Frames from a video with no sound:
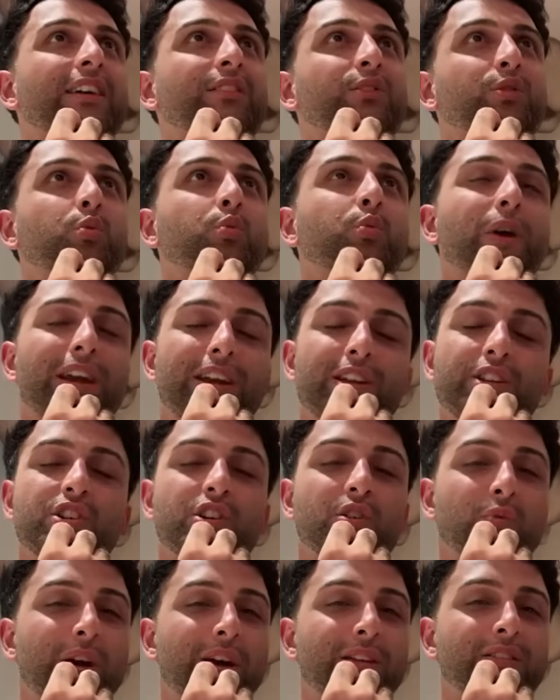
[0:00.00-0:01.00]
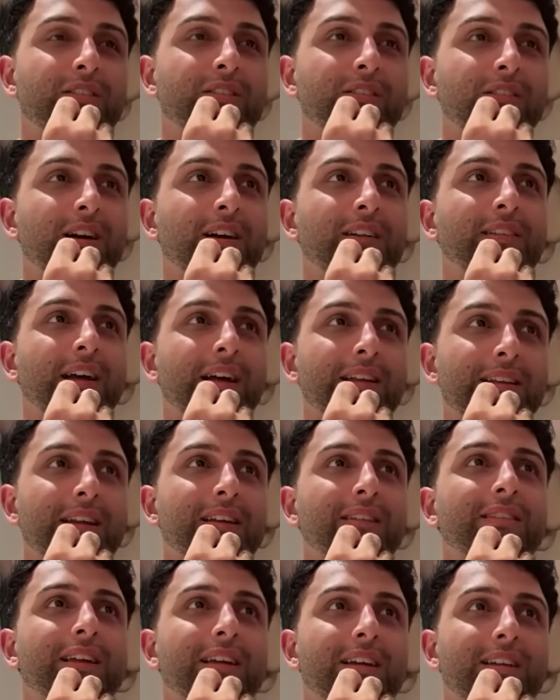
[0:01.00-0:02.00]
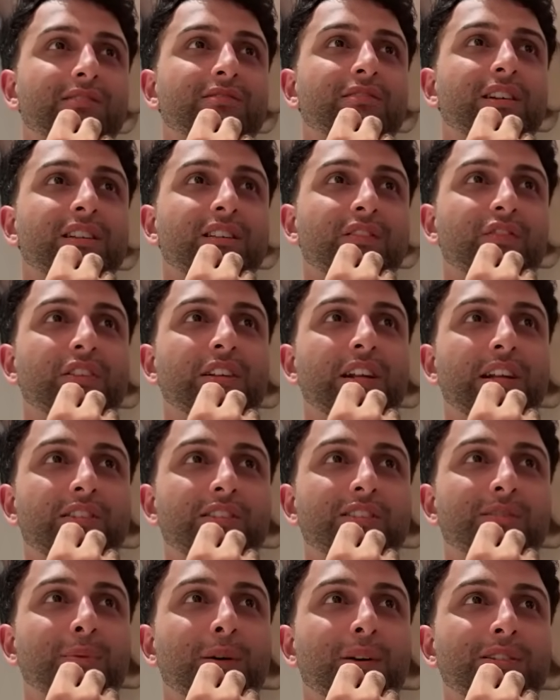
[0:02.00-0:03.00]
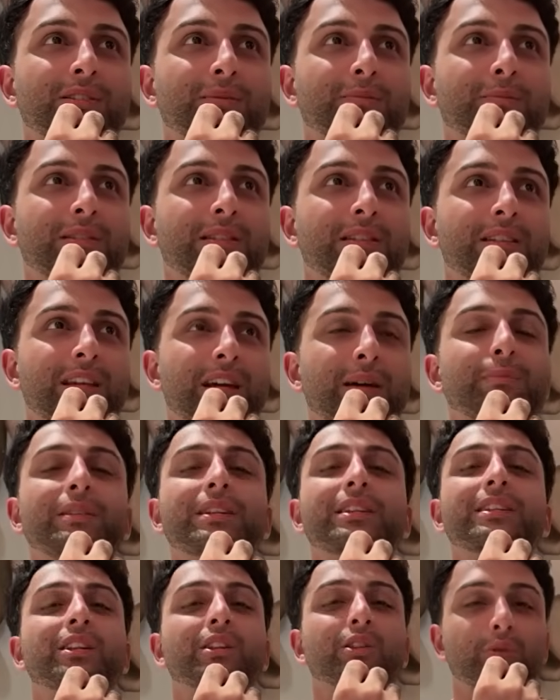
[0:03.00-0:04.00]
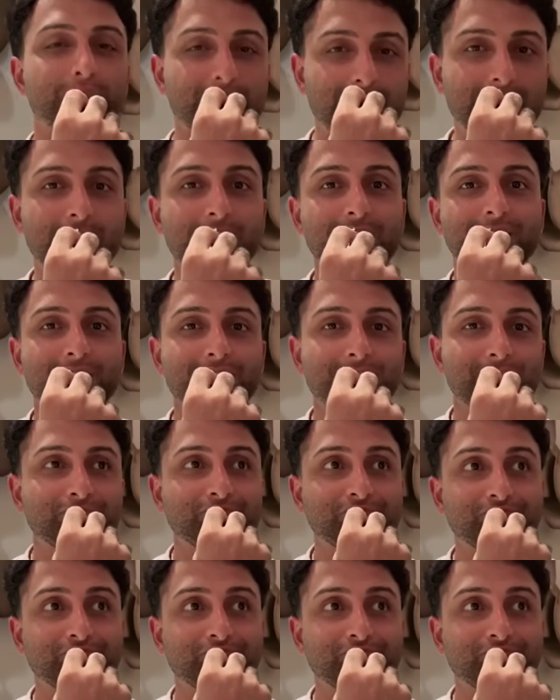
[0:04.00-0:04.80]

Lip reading: wager whether or not I think Nick is ready for that responsibility, I'm leaning towards yes.